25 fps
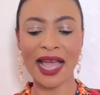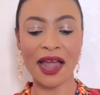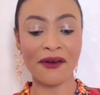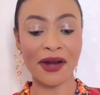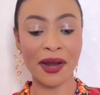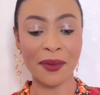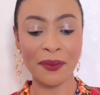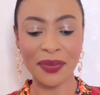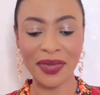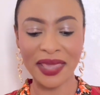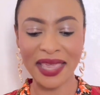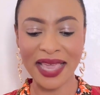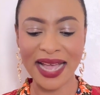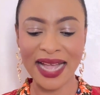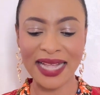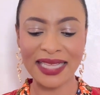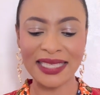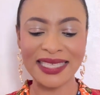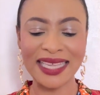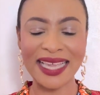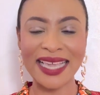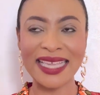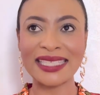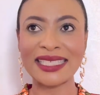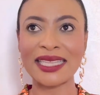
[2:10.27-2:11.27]

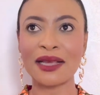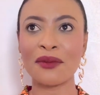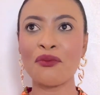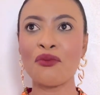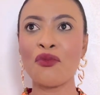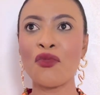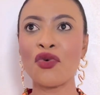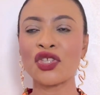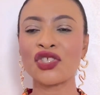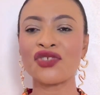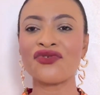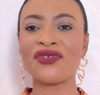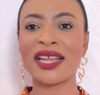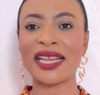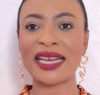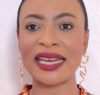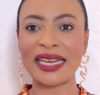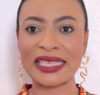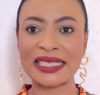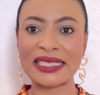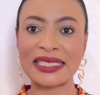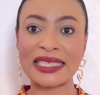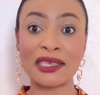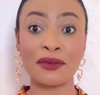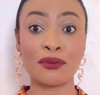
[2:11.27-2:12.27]
Arabiyat is the most
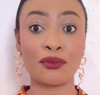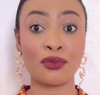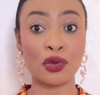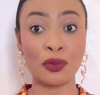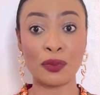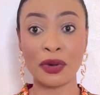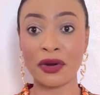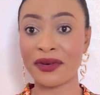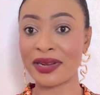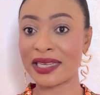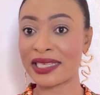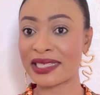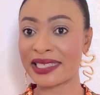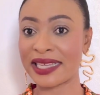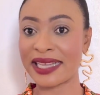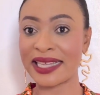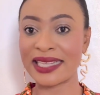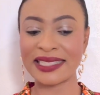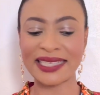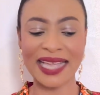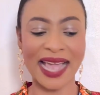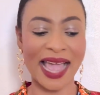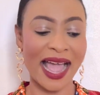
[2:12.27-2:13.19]
realistic blueberry scent